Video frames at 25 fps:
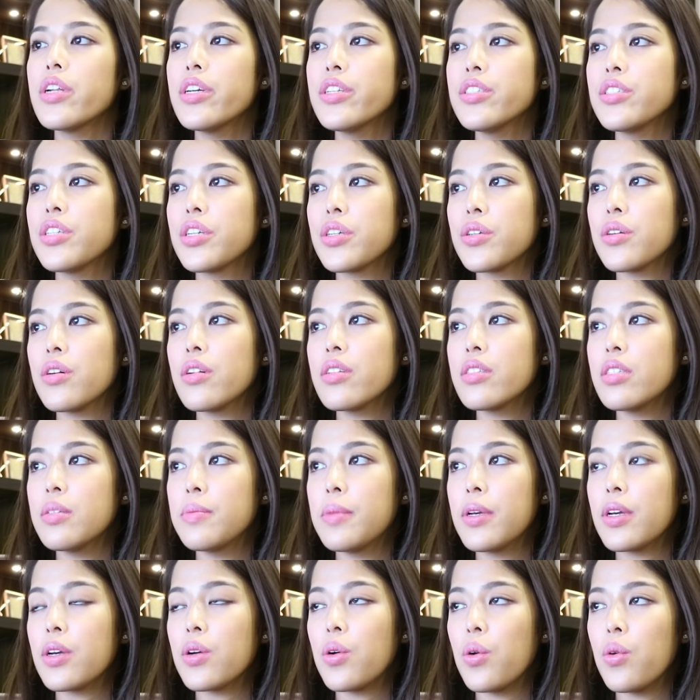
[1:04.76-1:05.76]
is your
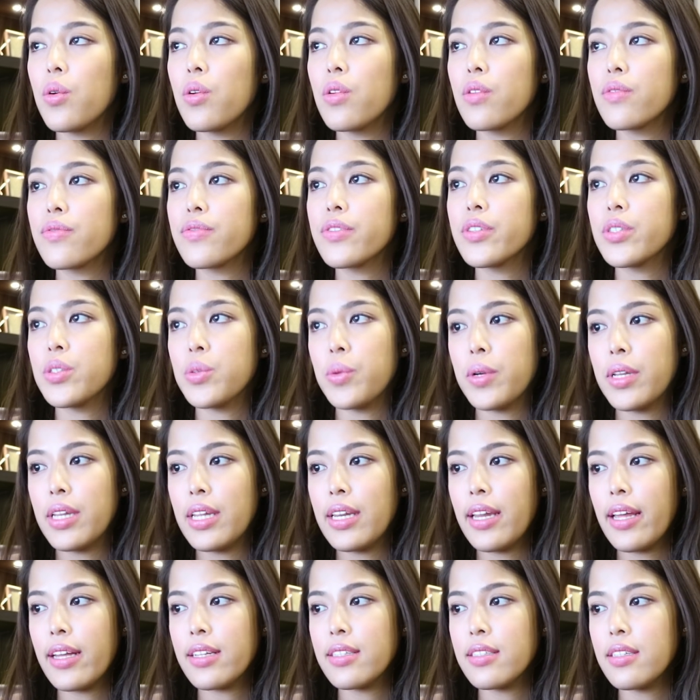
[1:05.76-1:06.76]
ultimate goal for
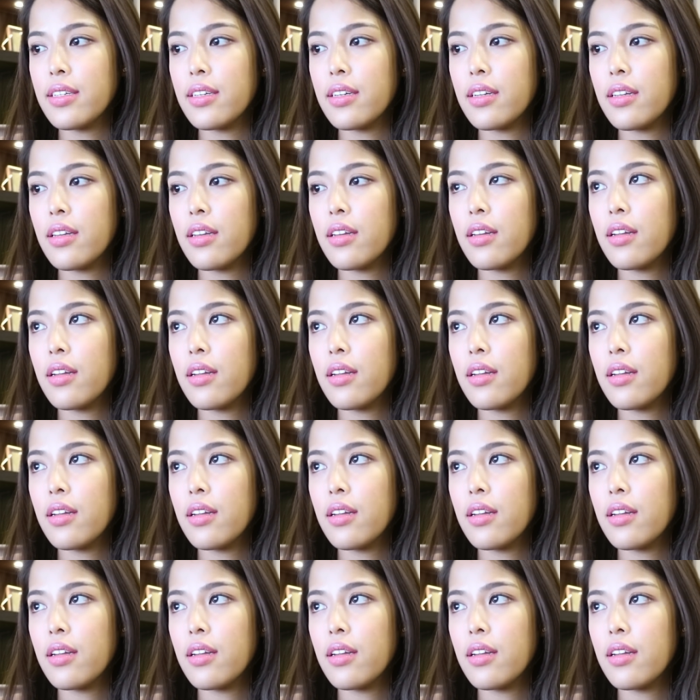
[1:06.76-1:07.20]
2019?